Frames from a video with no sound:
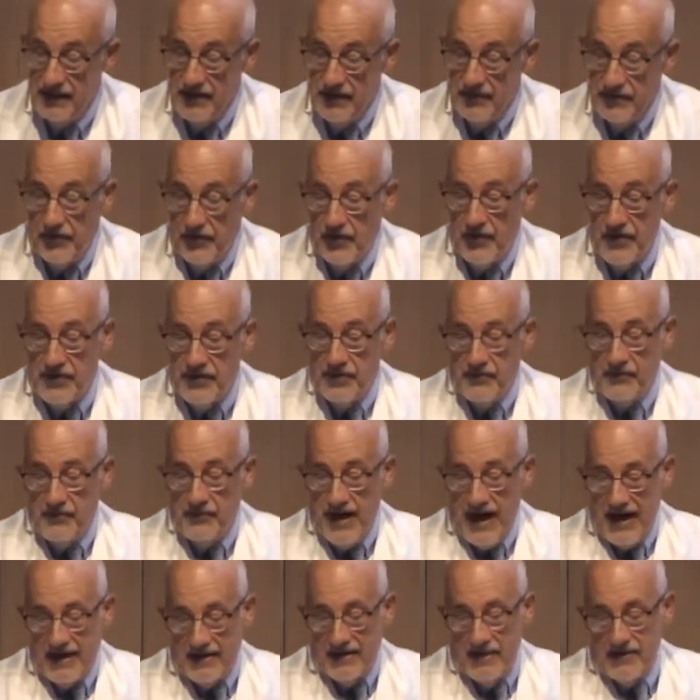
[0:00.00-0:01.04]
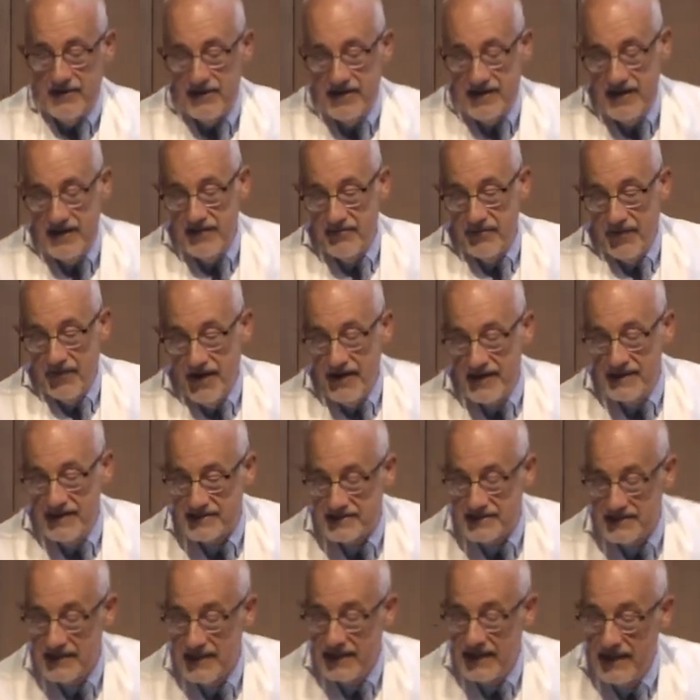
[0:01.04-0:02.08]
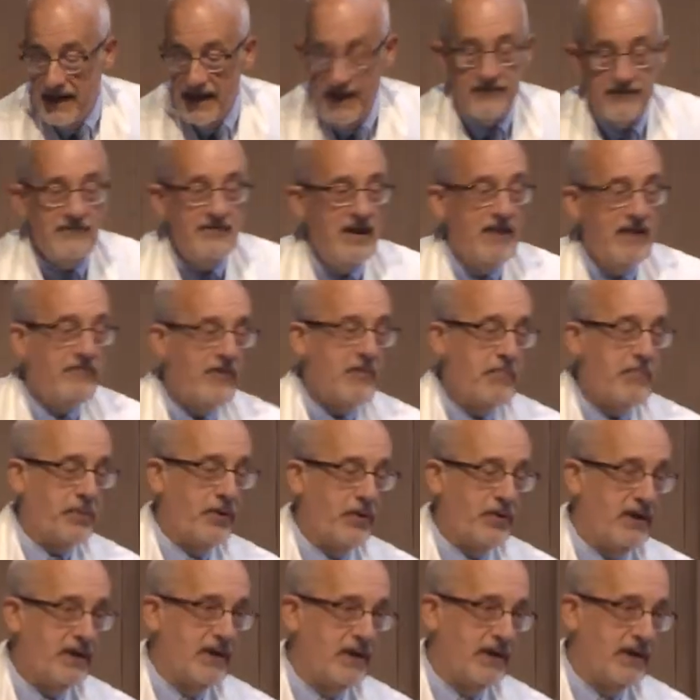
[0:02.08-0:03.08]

For the record, he writes, I've never put an